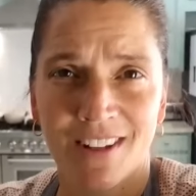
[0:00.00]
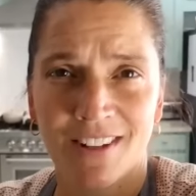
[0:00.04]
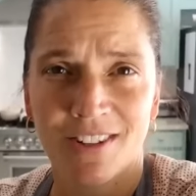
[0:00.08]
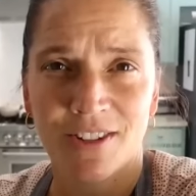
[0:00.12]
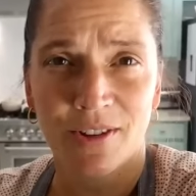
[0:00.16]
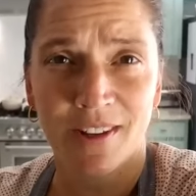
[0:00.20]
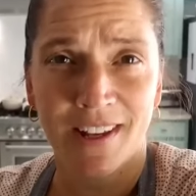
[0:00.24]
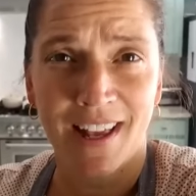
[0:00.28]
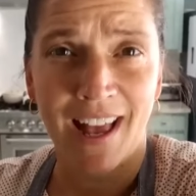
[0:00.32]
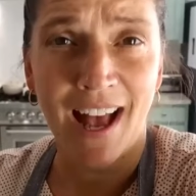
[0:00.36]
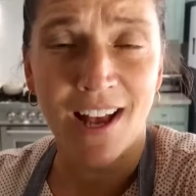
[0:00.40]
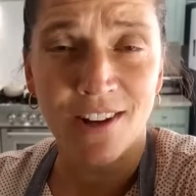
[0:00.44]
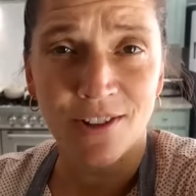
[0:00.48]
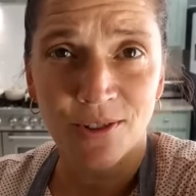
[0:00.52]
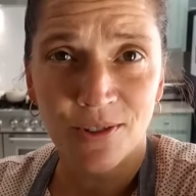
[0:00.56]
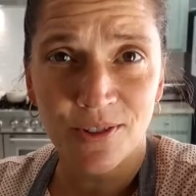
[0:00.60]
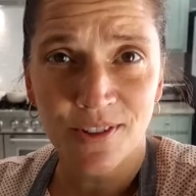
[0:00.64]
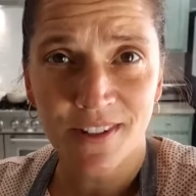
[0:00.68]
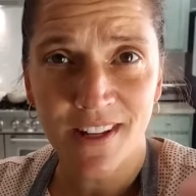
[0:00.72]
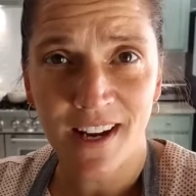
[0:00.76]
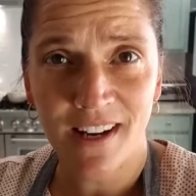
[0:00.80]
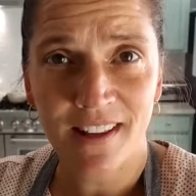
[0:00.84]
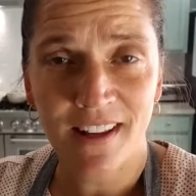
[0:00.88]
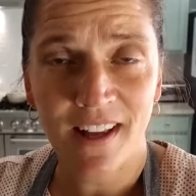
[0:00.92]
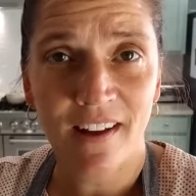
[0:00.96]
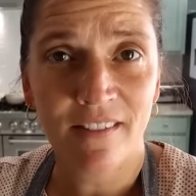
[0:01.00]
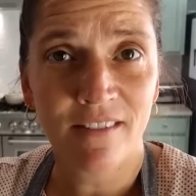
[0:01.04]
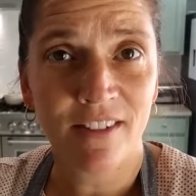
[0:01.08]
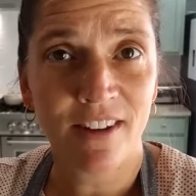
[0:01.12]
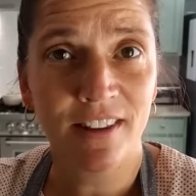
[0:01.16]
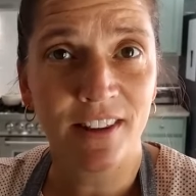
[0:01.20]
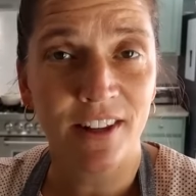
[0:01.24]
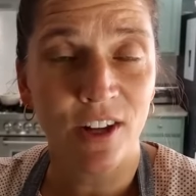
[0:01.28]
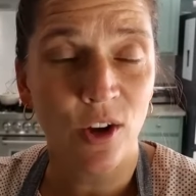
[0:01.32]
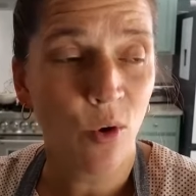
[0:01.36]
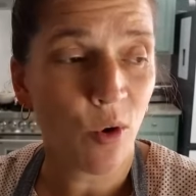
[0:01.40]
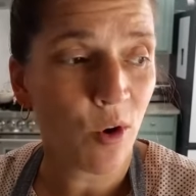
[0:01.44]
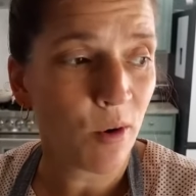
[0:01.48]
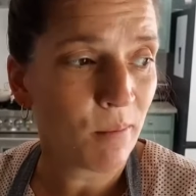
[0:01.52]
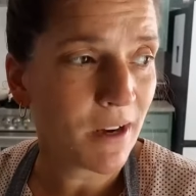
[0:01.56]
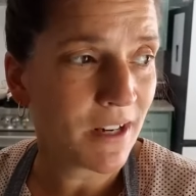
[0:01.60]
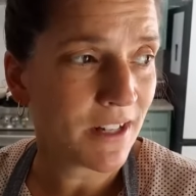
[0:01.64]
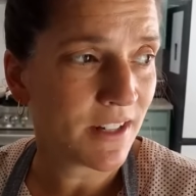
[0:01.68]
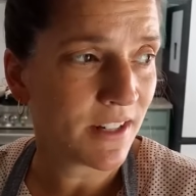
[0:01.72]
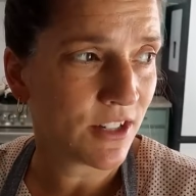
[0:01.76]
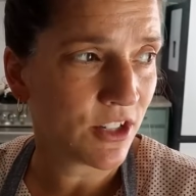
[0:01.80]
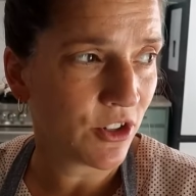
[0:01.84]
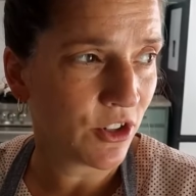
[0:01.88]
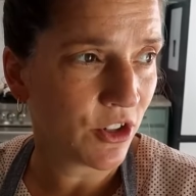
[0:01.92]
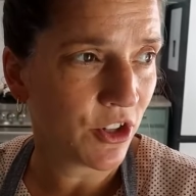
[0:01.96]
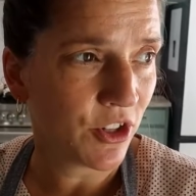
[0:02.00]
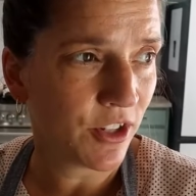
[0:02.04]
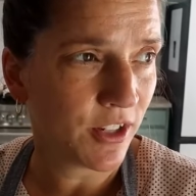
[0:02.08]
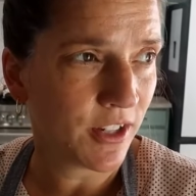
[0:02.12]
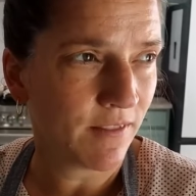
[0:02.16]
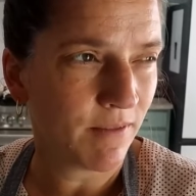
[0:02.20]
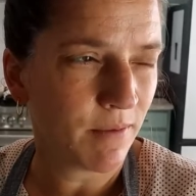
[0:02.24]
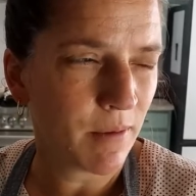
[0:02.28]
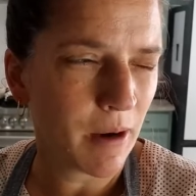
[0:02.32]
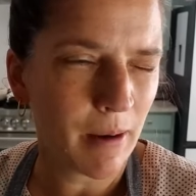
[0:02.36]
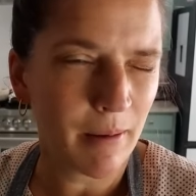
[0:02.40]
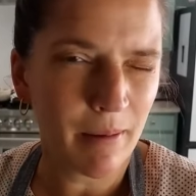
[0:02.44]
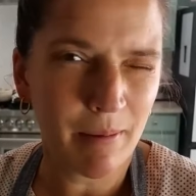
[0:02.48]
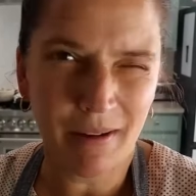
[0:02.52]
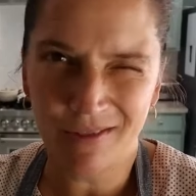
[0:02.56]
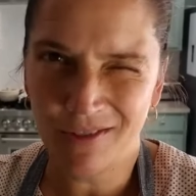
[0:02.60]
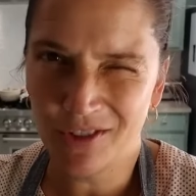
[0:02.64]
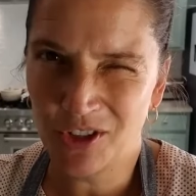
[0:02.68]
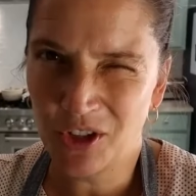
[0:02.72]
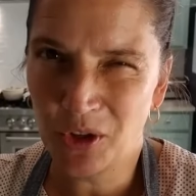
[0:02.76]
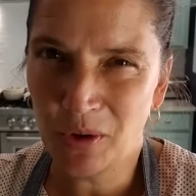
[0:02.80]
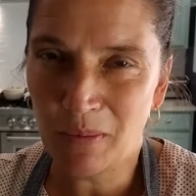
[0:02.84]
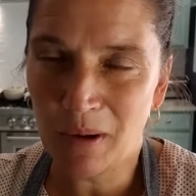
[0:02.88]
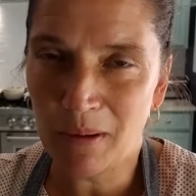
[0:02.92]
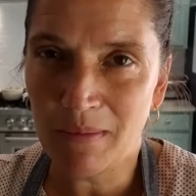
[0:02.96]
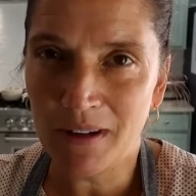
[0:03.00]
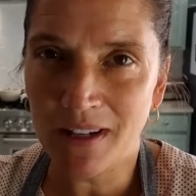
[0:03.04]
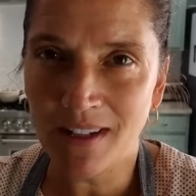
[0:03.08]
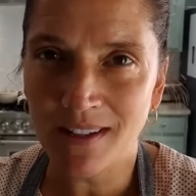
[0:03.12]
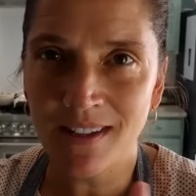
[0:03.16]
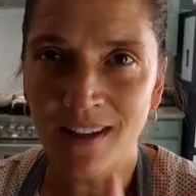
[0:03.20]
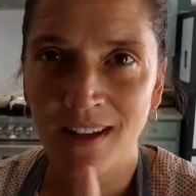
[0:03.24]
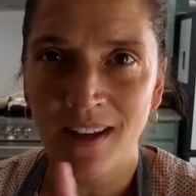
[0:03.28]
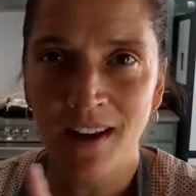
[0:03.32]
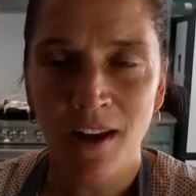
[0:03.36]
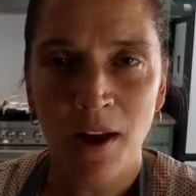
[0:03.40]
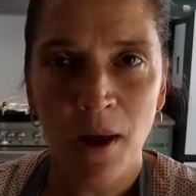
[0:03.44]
So the casserole's out of the oven. The cornbread is still cooking, probably about two more minutes.